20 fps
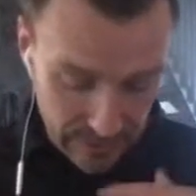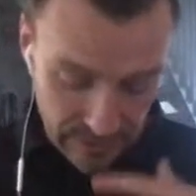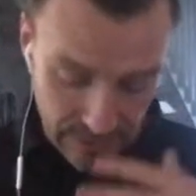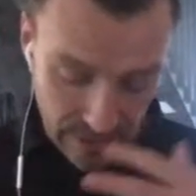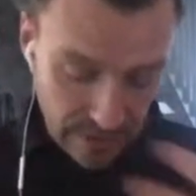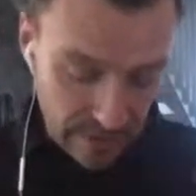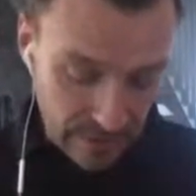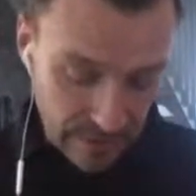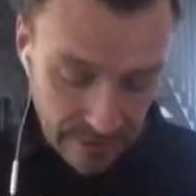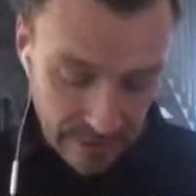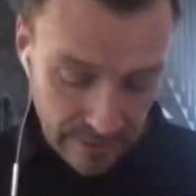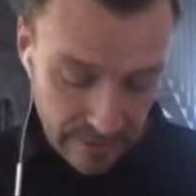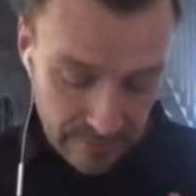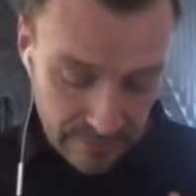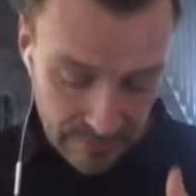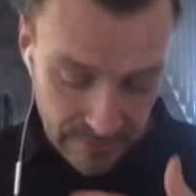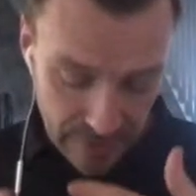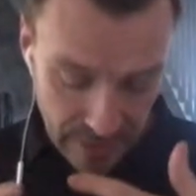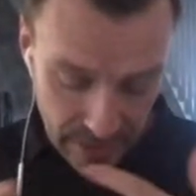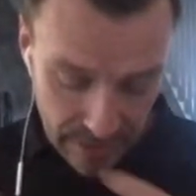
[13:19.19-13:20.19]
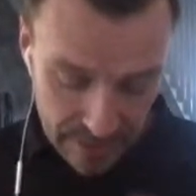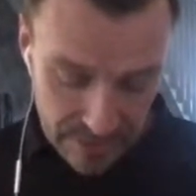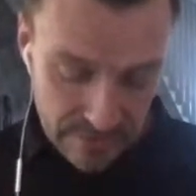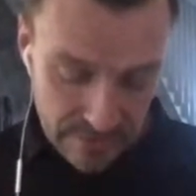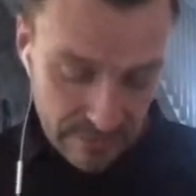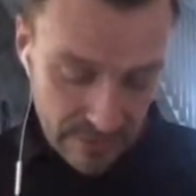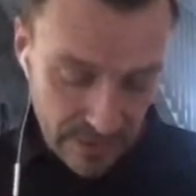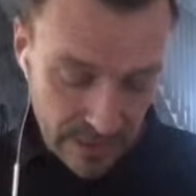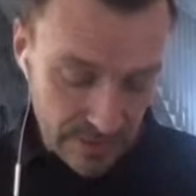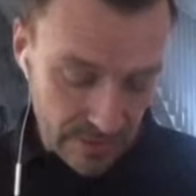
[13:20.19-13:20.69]
and adds
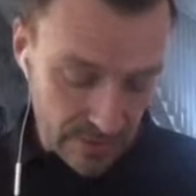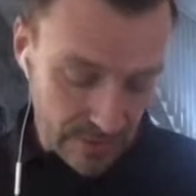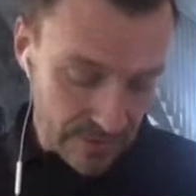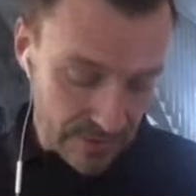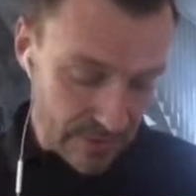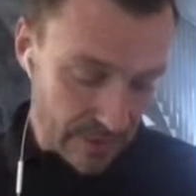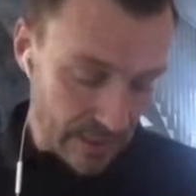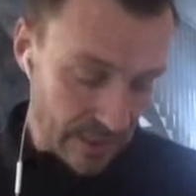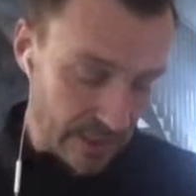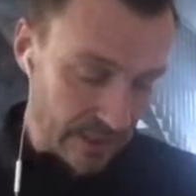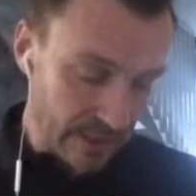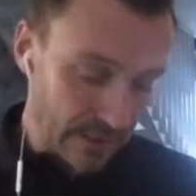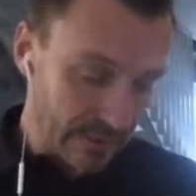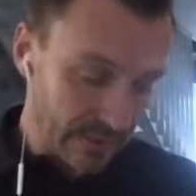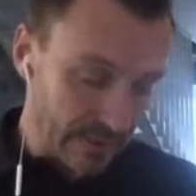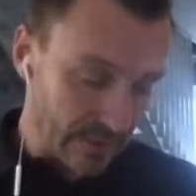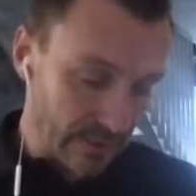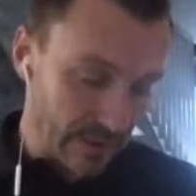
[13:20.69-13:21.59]
features like